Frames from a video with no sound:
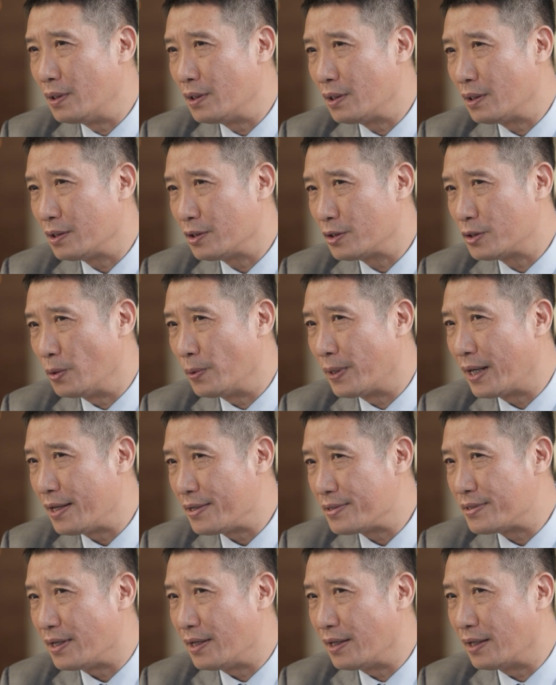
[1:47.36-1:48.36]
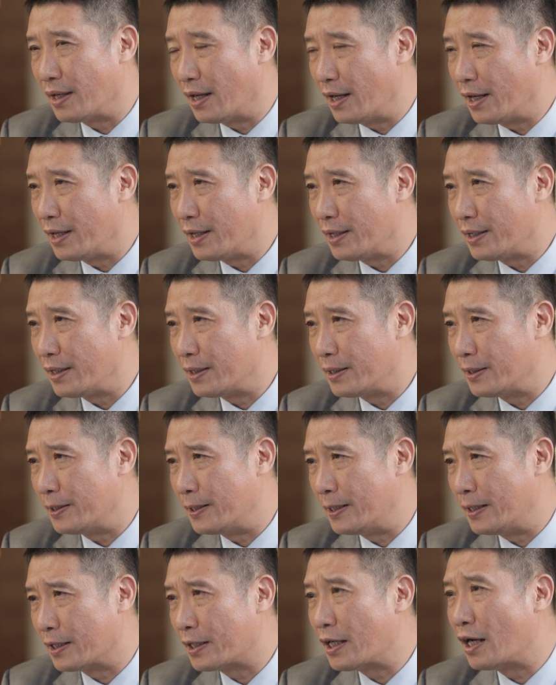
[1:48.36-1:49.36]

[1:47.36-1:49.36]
uh, showcasing a, a,